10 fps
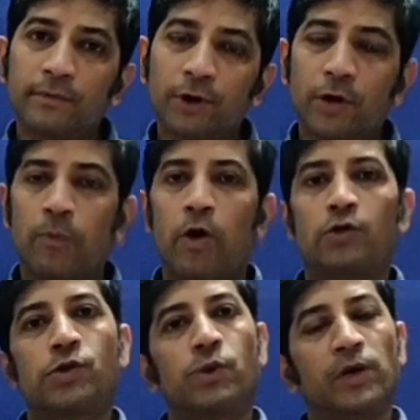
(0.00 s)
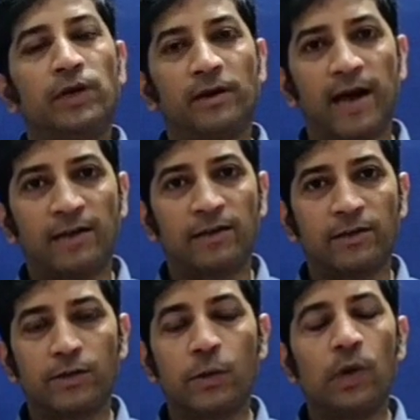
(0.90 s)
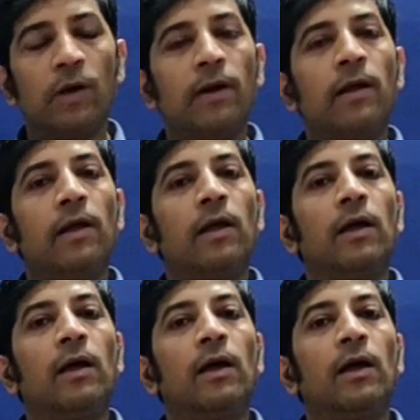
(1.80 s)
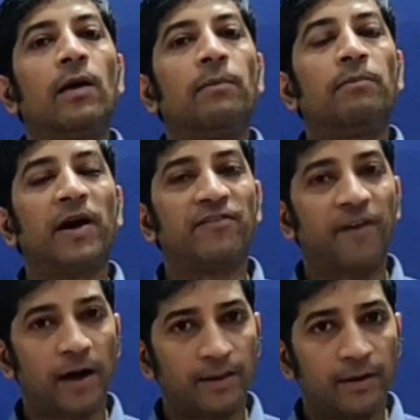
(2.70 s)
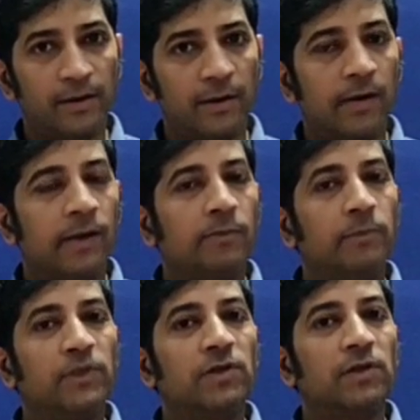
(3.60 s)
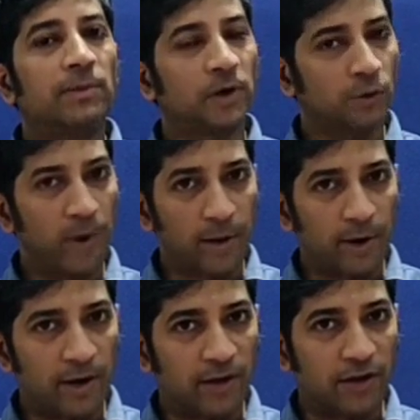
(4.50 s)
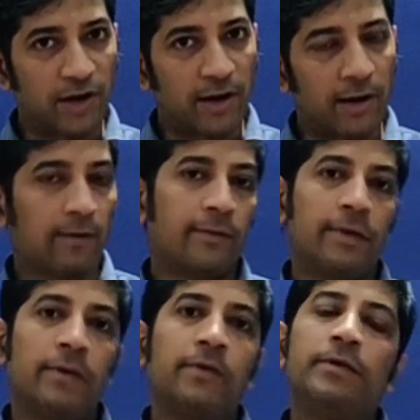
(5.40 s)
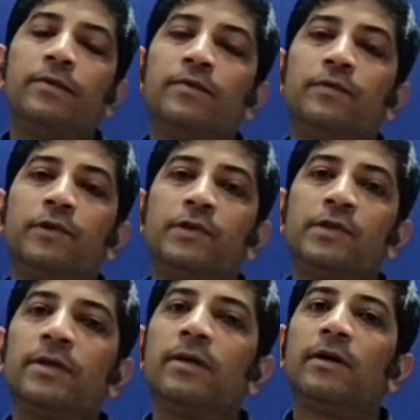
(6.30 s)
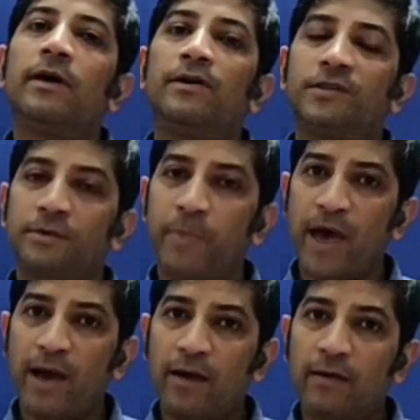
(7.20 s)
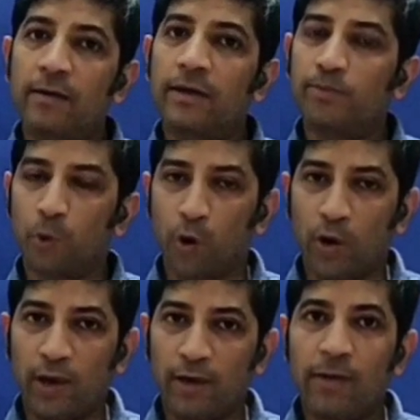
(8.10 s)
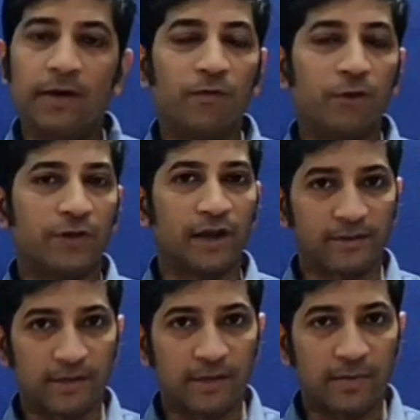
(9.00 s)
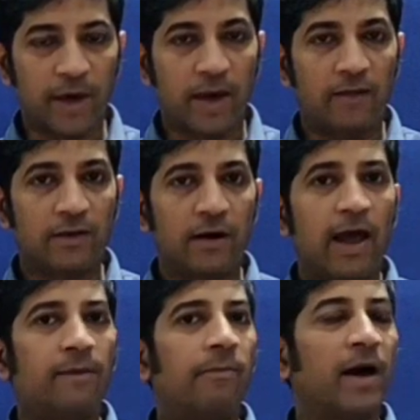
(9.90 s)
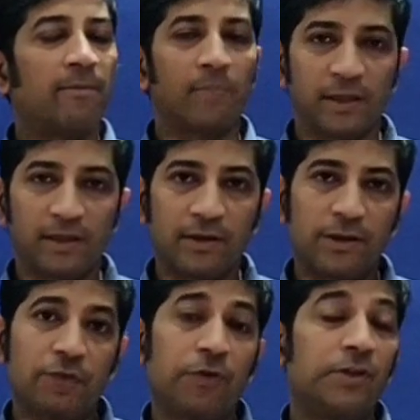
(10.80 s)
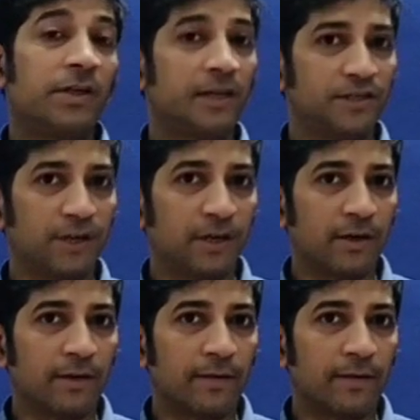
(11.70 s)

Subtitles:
Don Bosco International School. My father, Mr. Tapan Kumar Bhattacharya, was a Reserve Bank employee. He was an assistant manager, and my mother, she was a teacher.